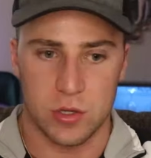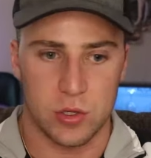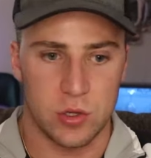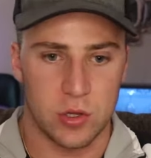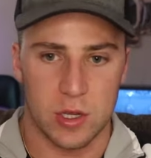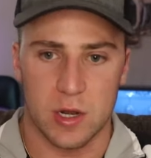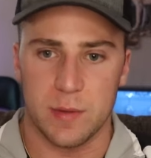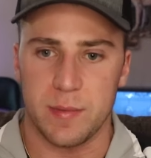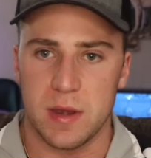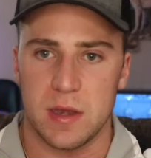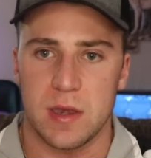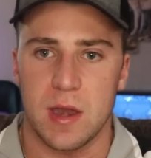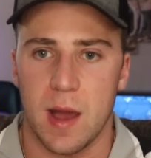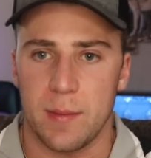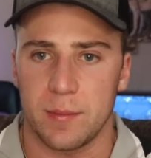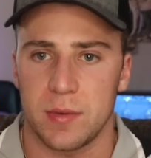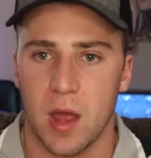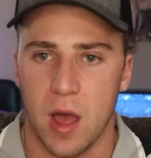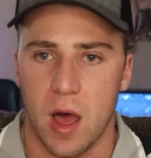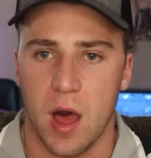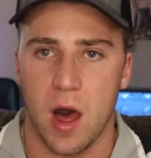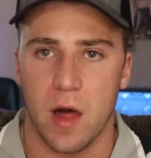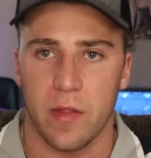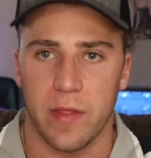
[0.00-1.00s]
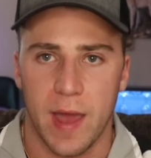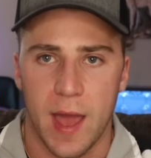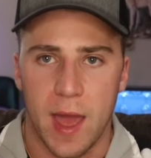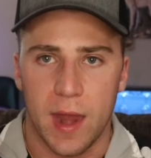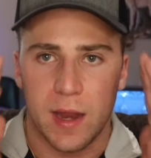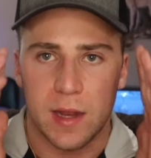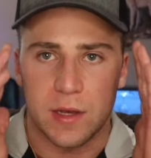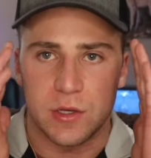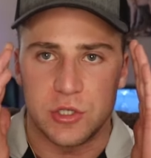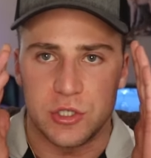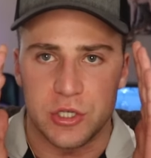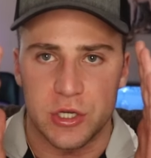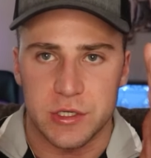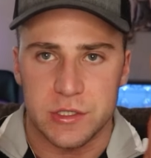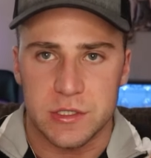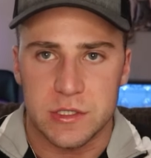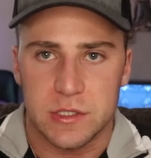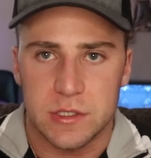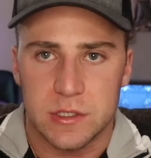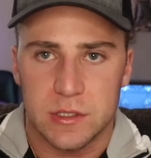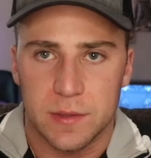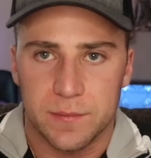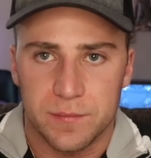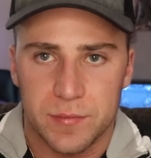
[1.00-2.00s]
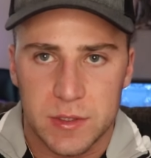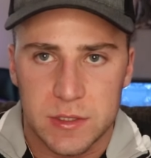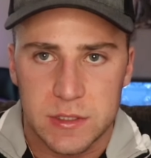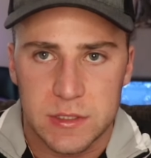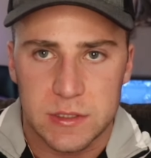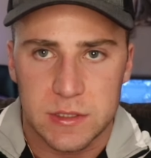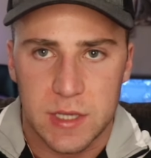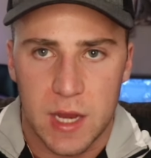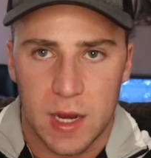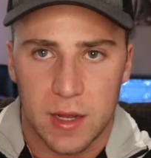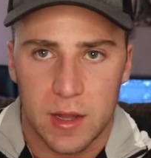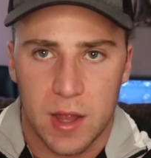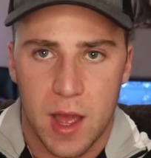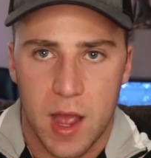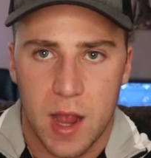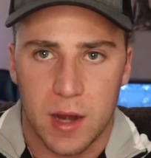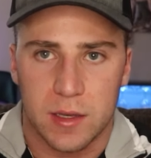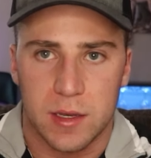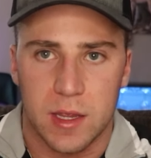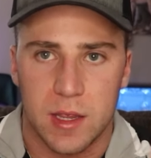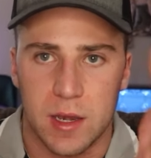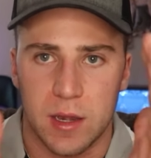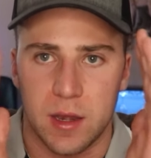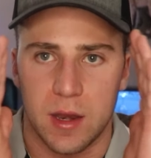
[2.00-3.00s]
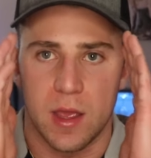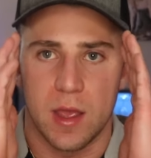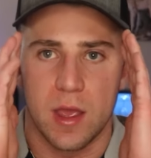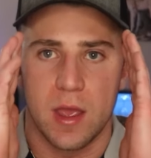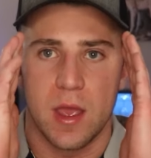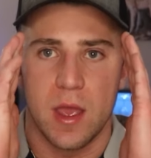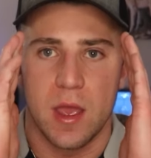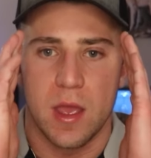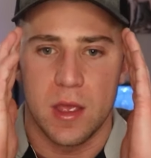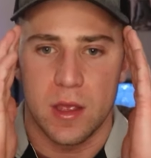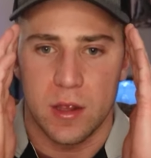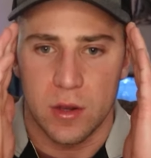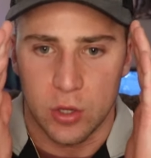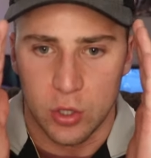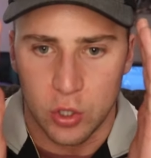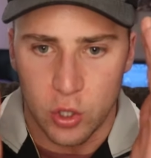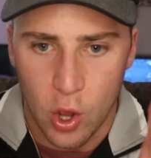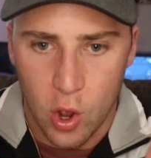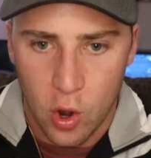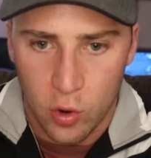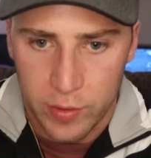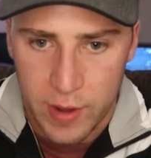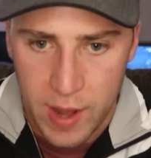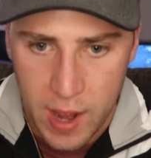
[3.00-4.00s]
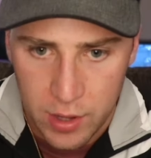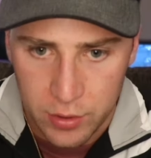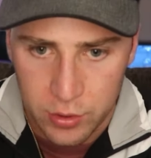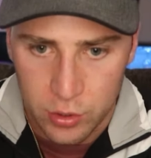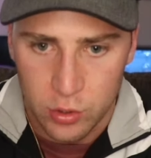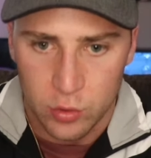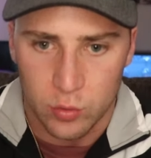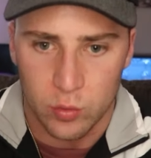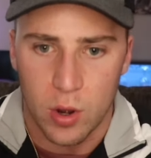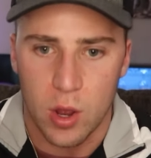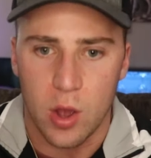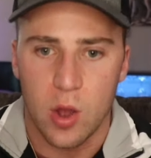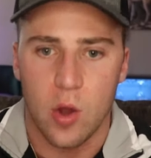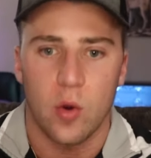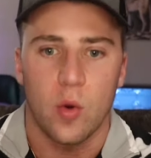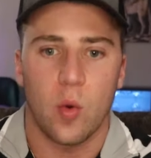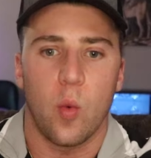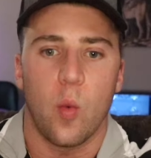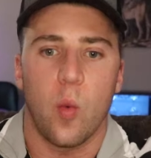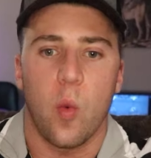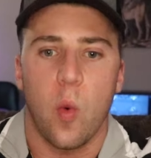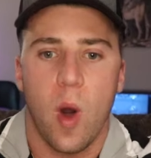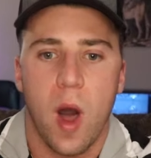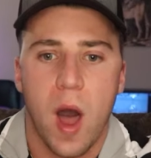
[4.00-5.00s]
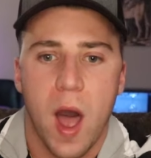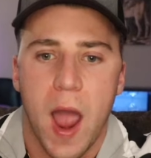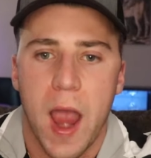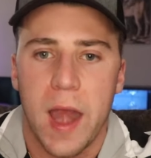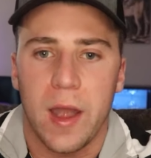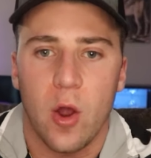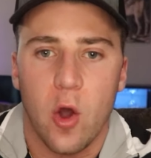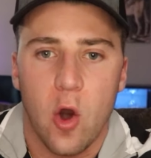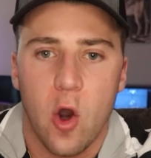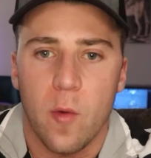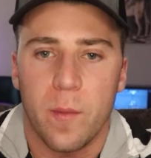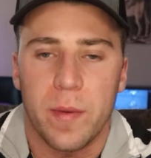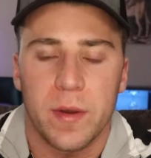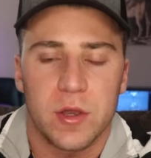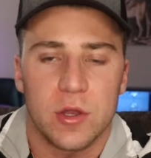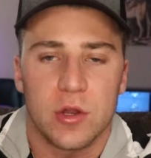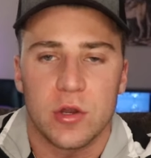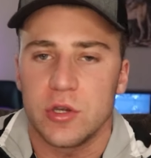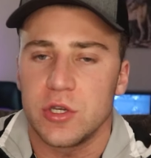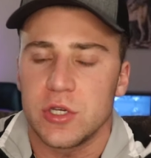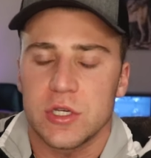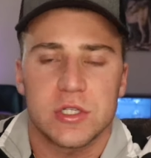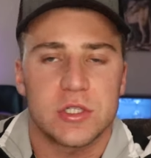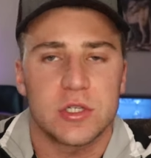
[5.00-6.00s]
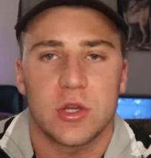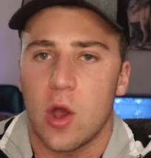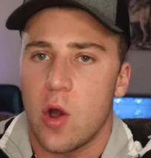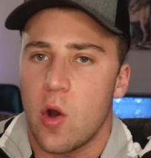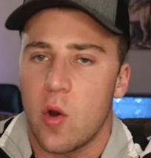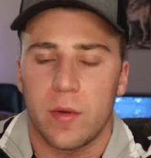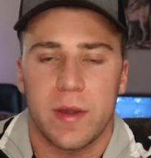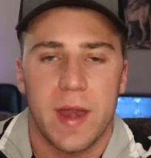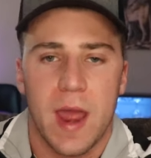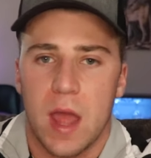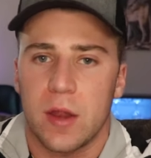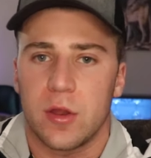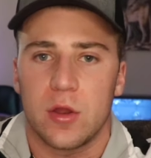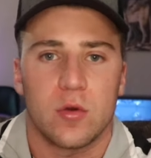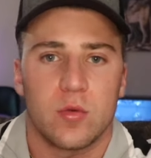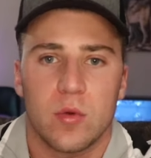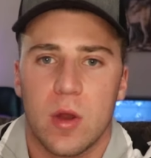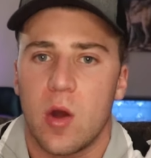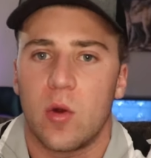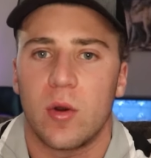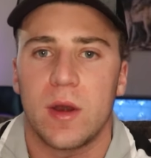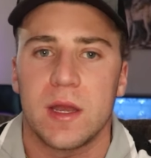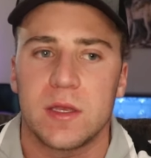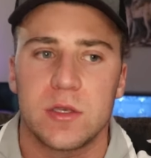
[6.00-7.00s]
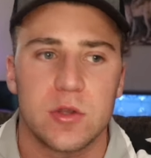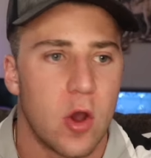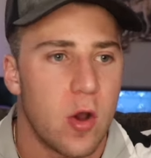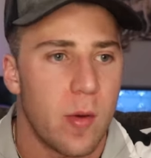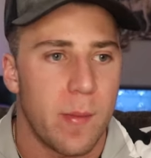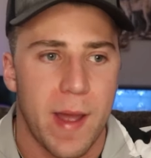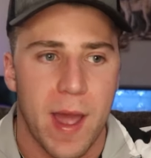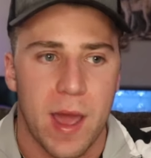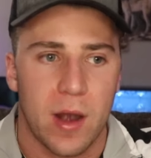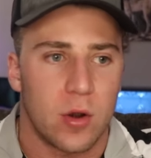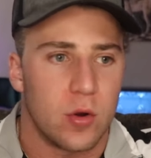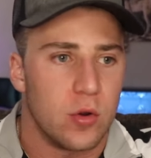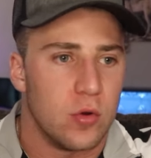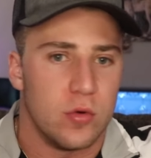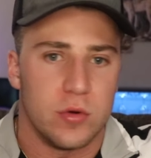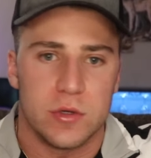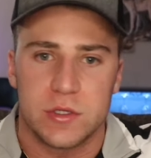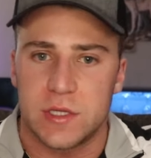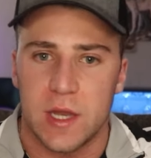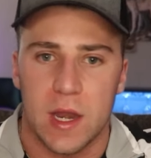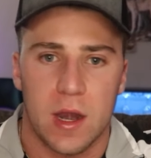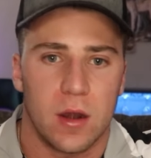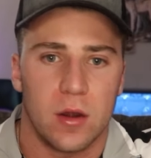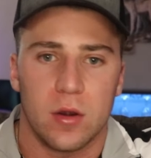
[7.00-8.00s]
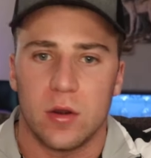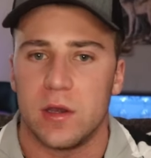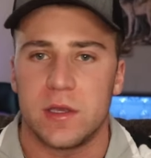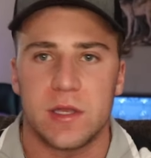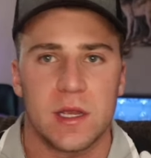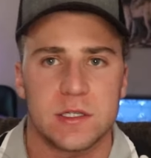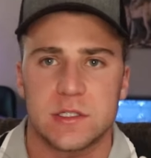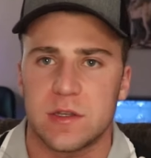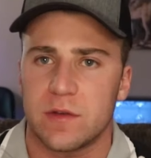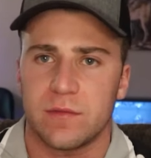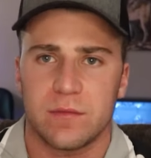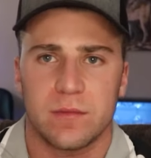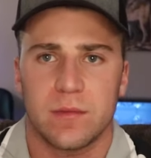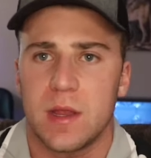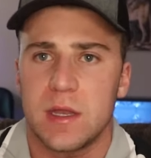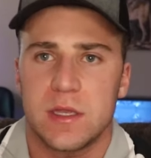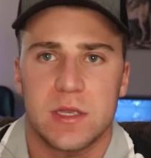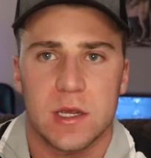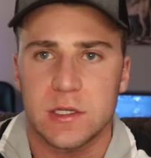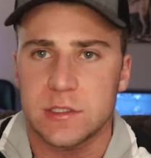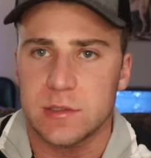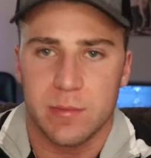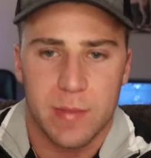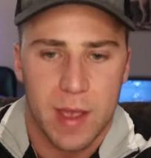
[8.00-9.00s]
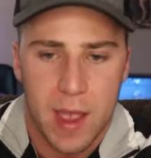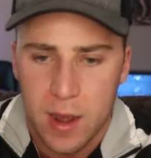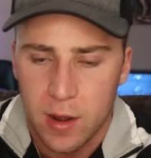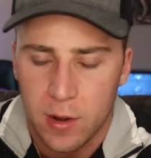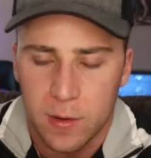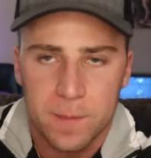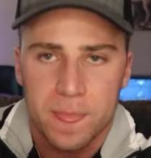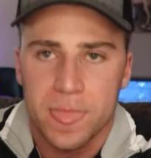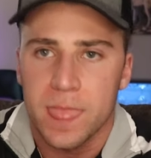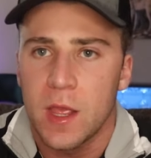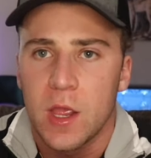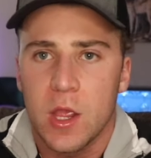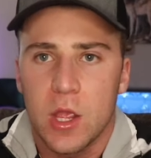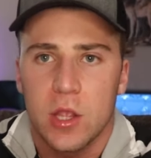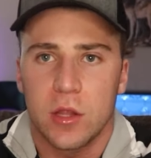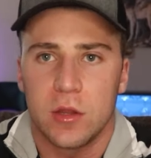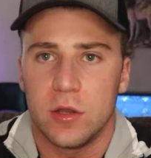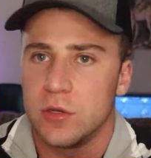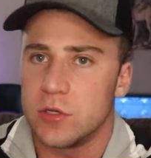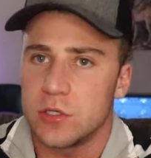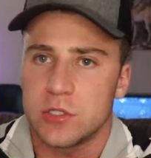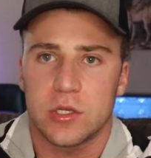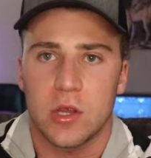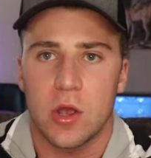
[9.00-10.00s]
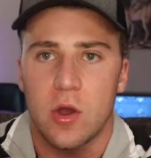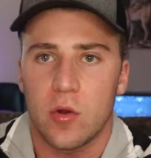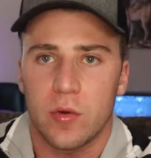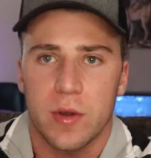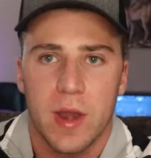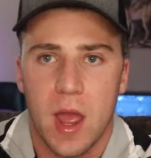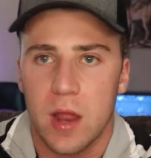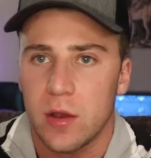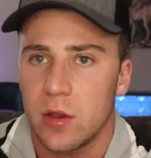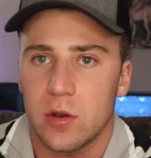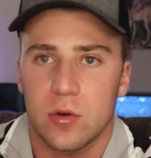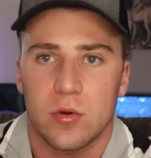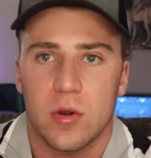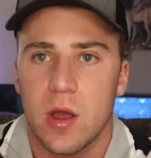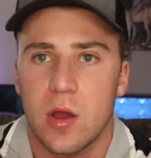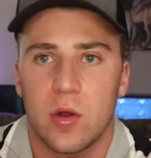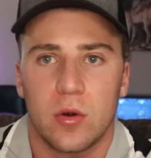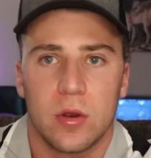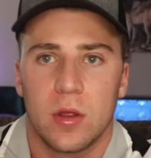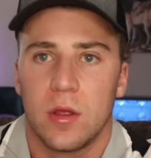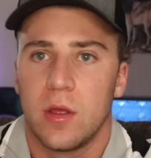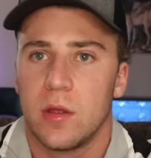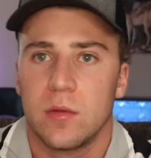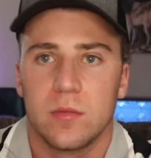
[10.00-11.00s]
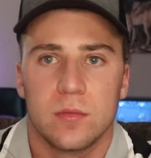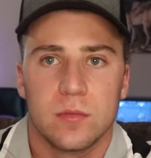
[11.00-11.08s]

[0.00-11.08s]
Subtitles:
you gotta be numb to all that and just stay locked in. Go down your road wide open. You're just going down your road. It don't matter who's there. It doesn't matter. You're just going down your road